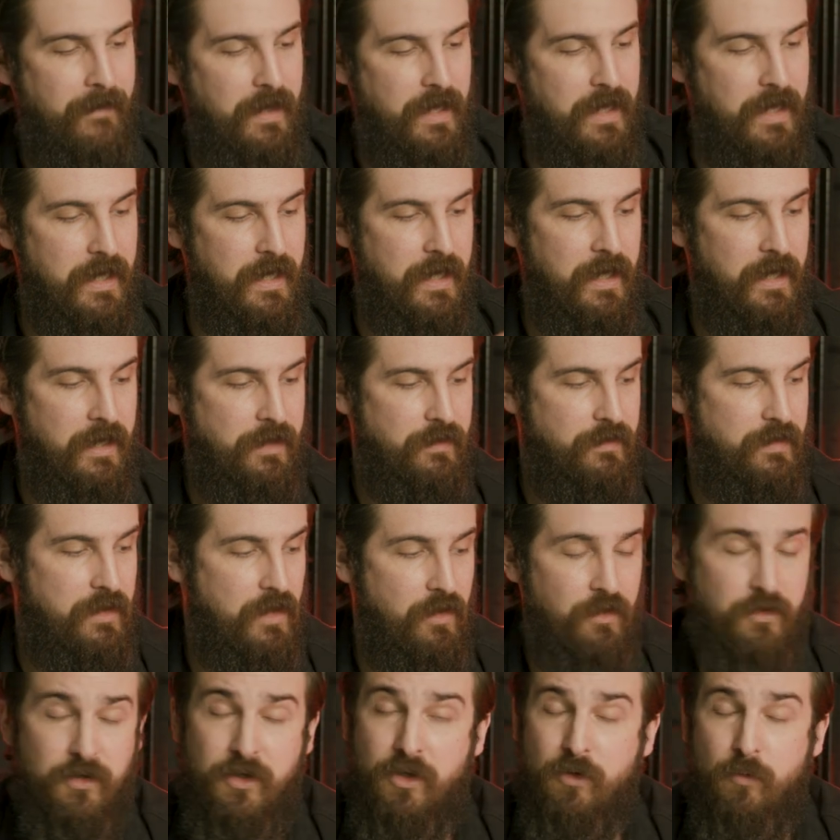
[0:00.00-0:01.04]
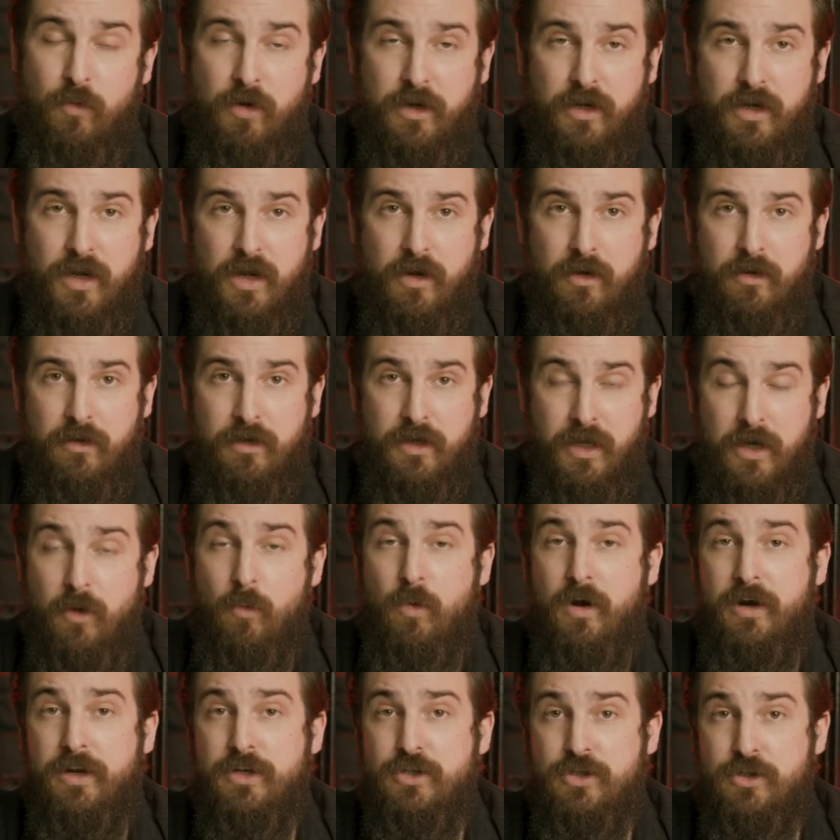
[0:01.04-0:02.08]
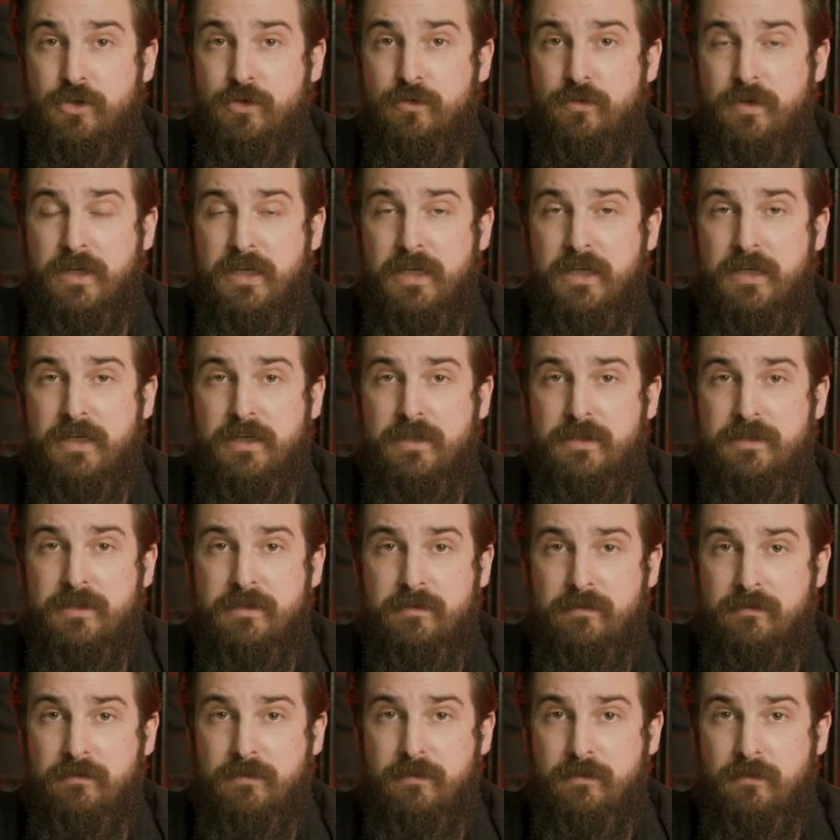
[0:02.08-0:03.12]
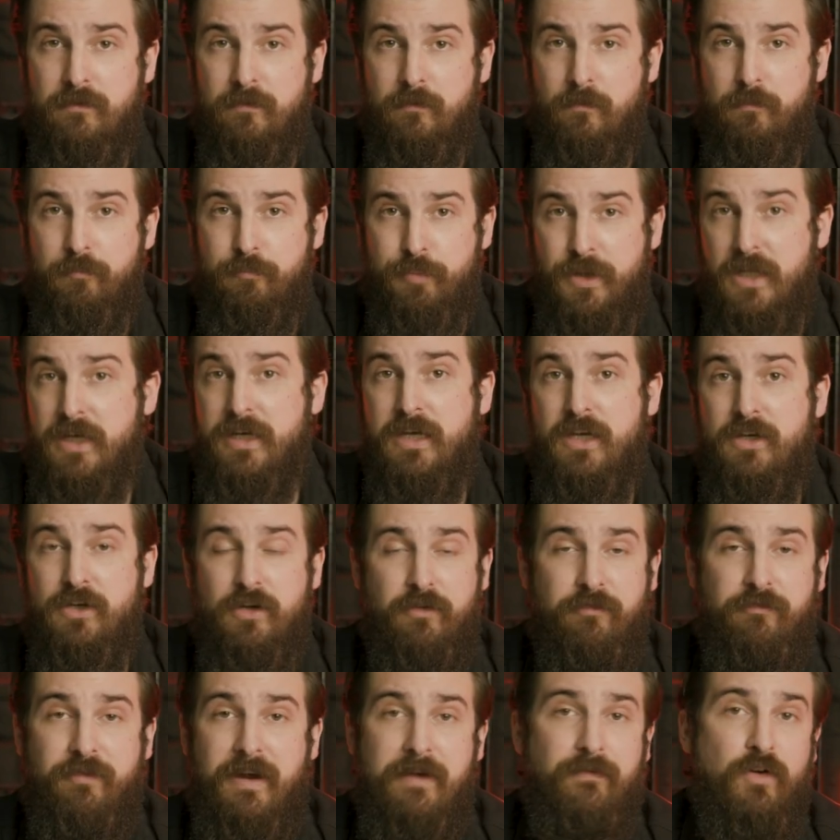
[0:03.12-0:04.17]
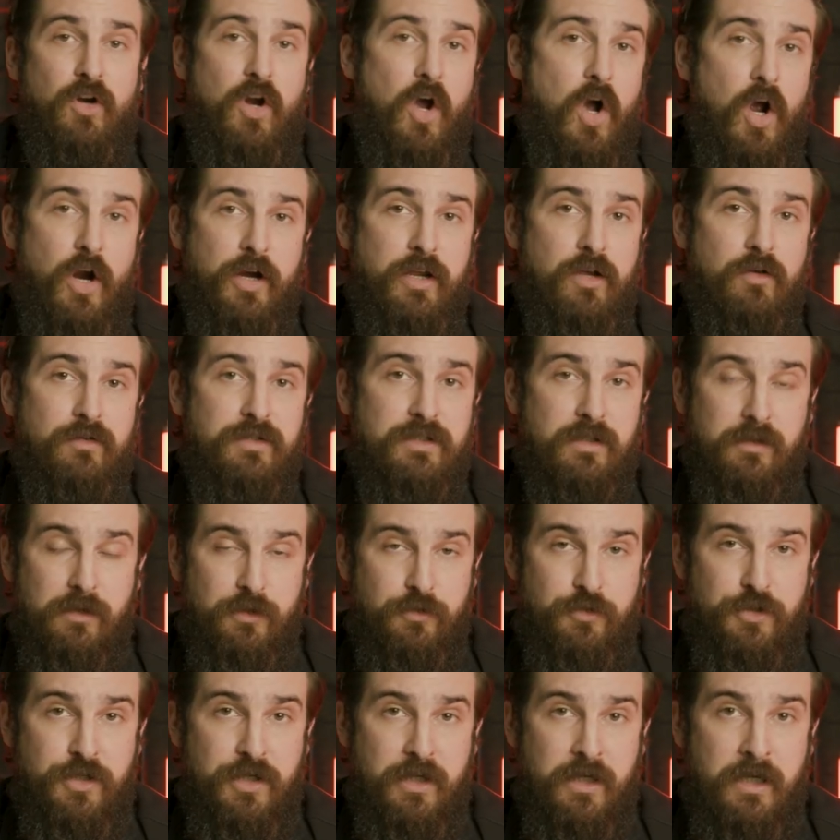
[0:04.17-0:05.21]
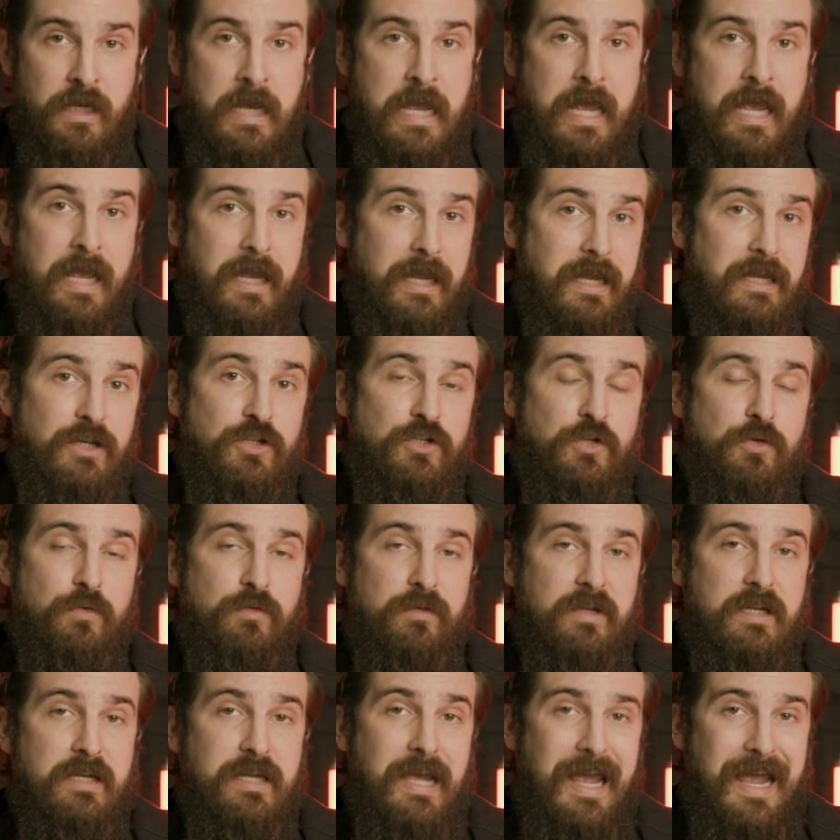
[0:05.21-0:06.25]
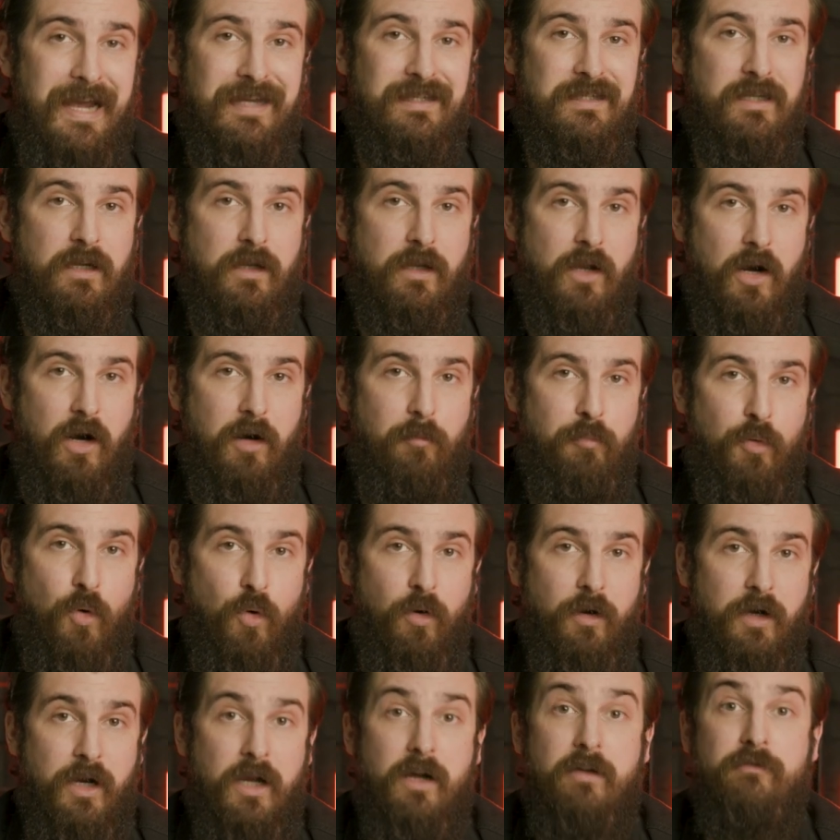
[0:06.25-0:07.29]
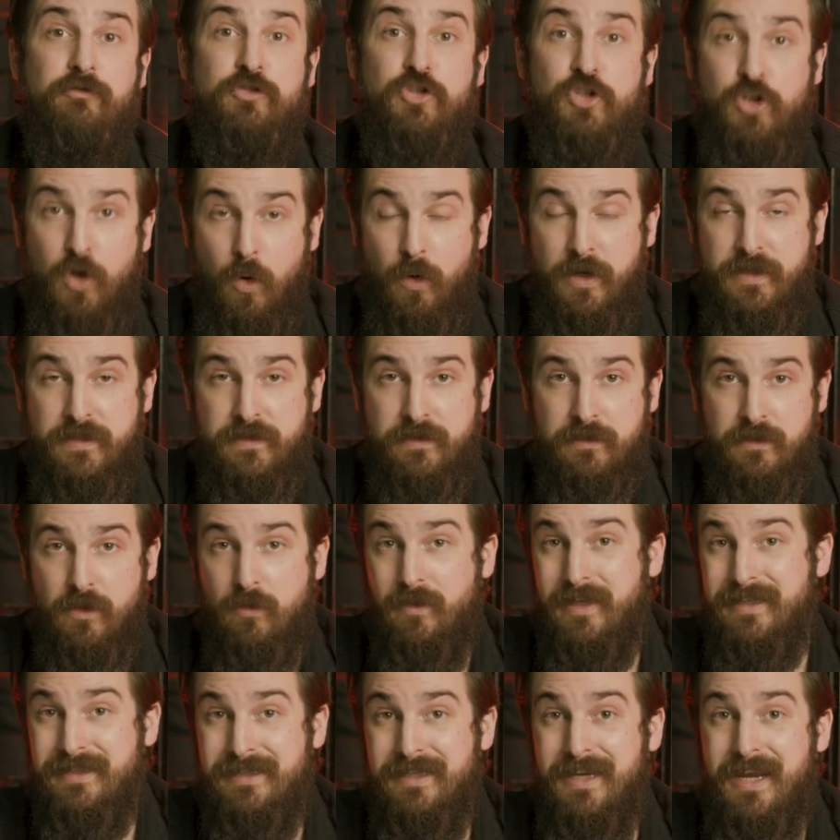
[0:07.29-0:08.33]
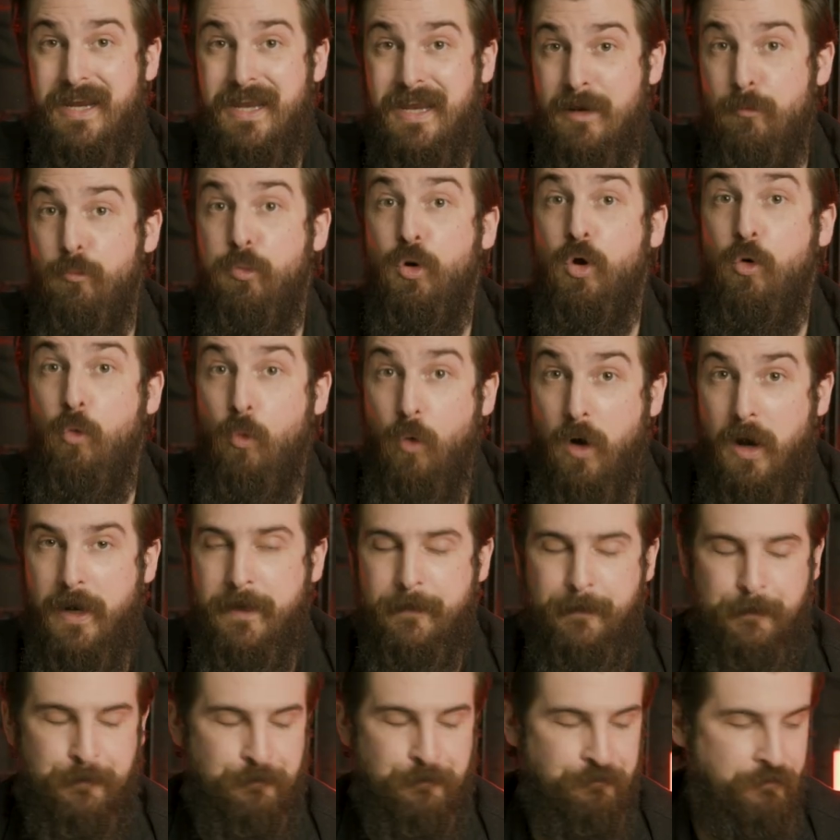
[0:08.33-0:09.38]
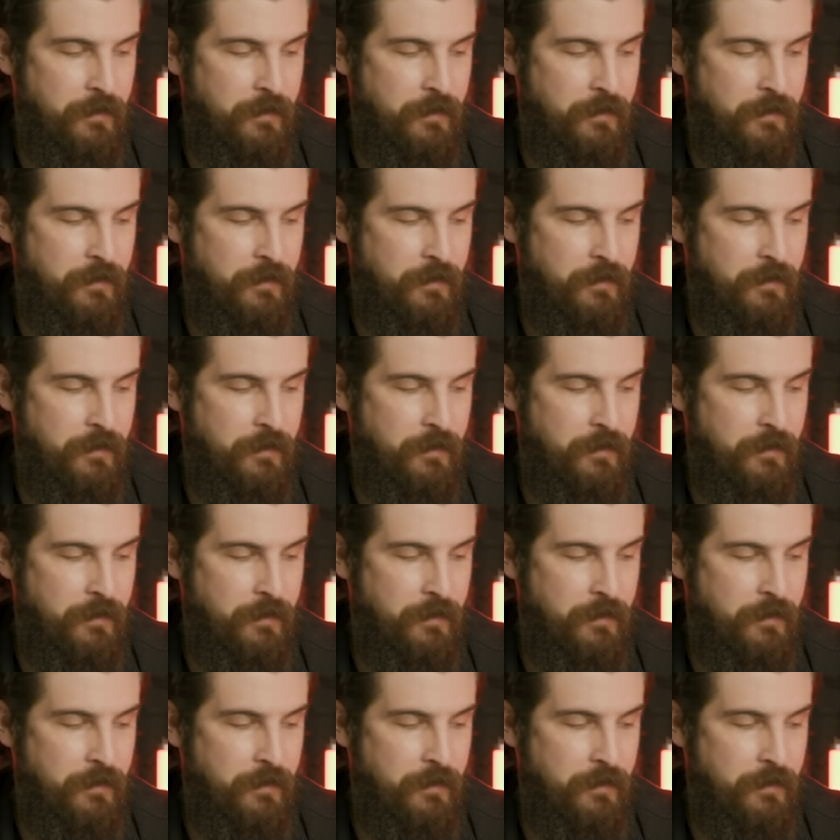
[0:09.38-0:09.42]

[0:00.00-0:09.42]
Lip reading: The other thing you're gonna want to do is plug in your favorite audio solution into the XLR port of choice. So let's say input 1.